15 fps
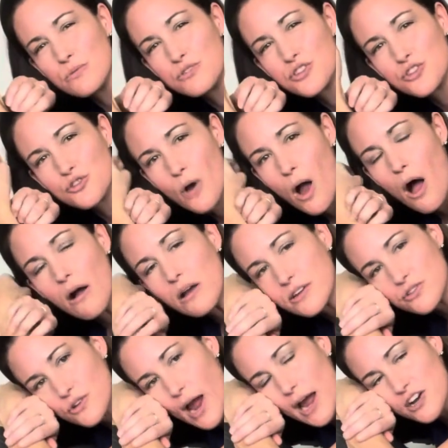strong
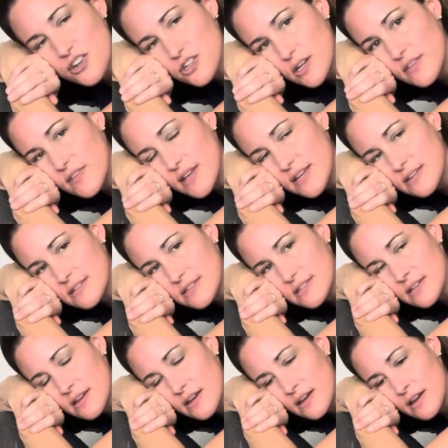contraction in this,
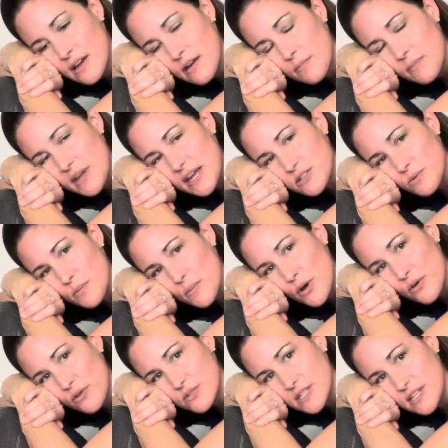because we're
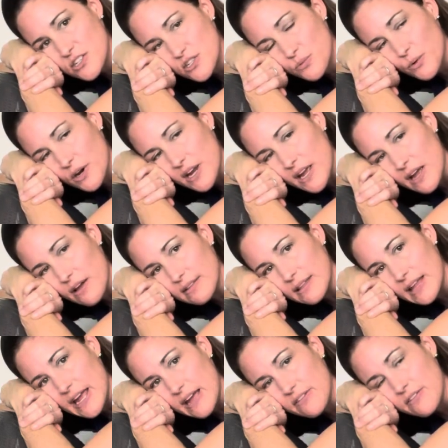mostly just working on
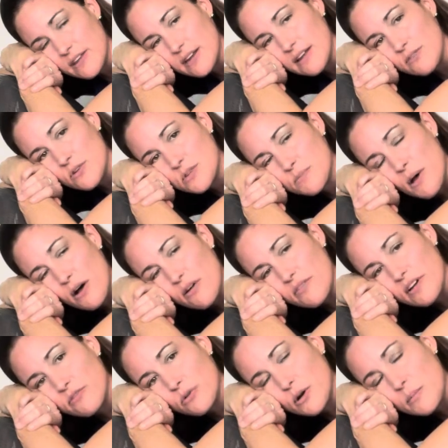lengthening those
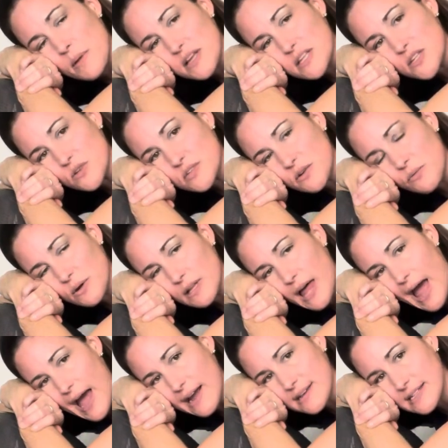pelvic floor muscles and
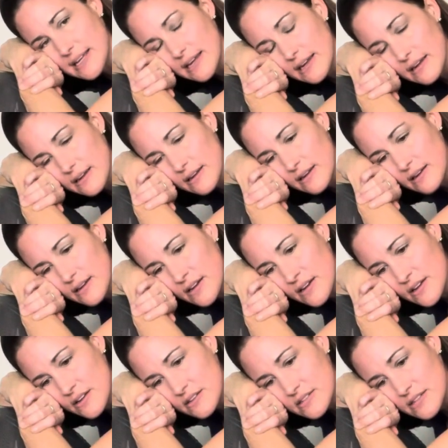relaxing.
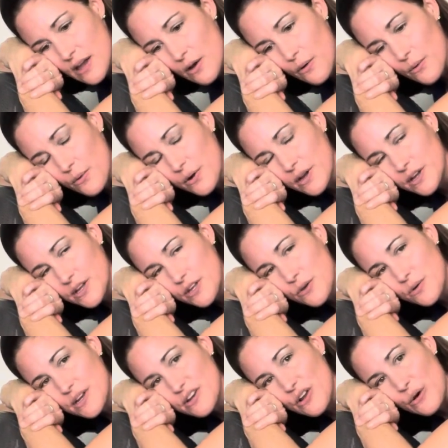So you
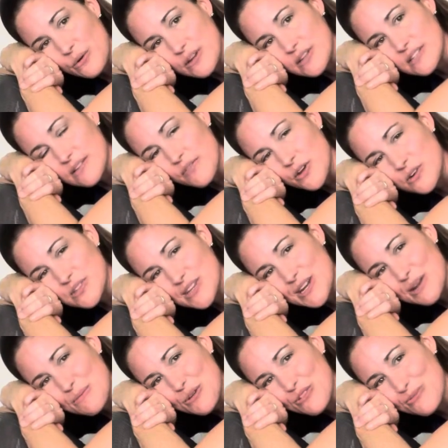can notice if there's
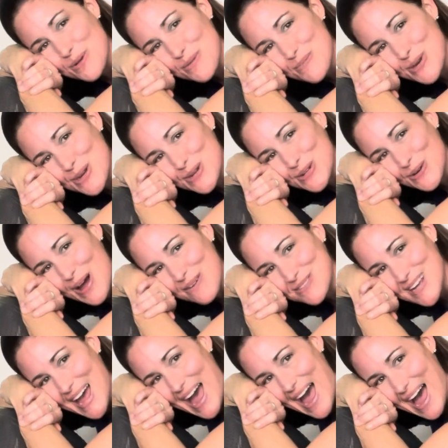any movement, but you don't have
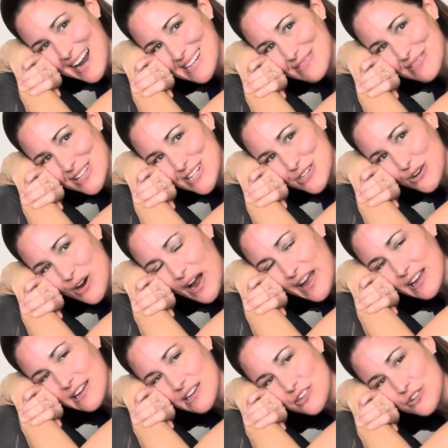to actively try
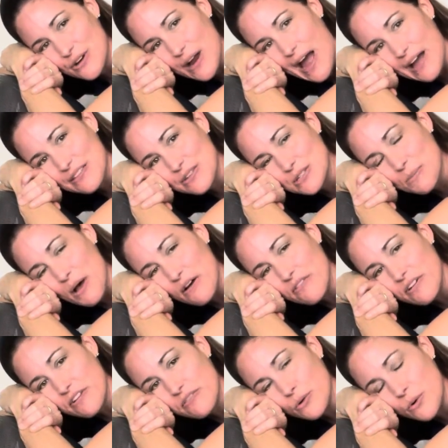and contract those
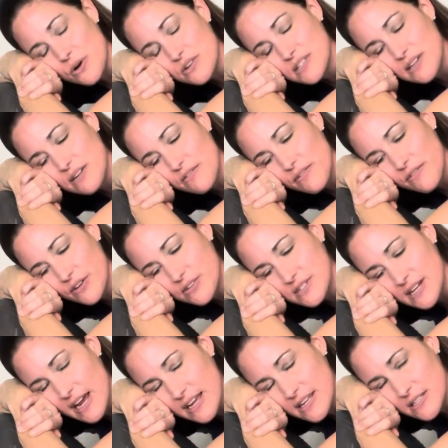pelvic floors. And if it feels
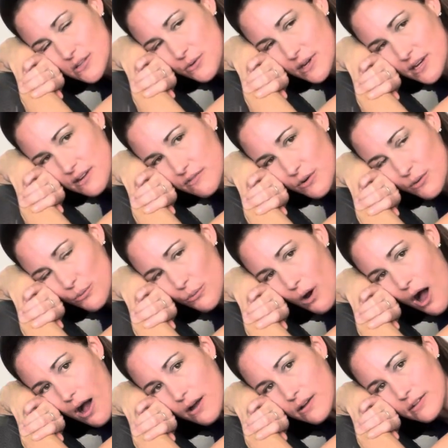nice, you can even
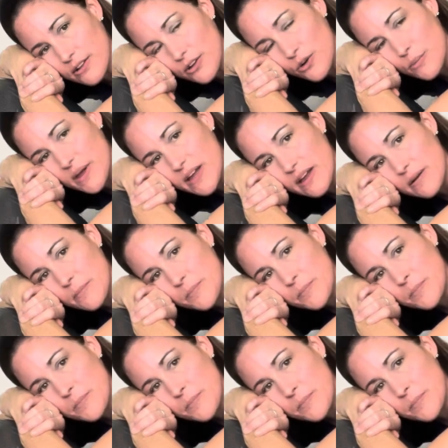rock a little bit.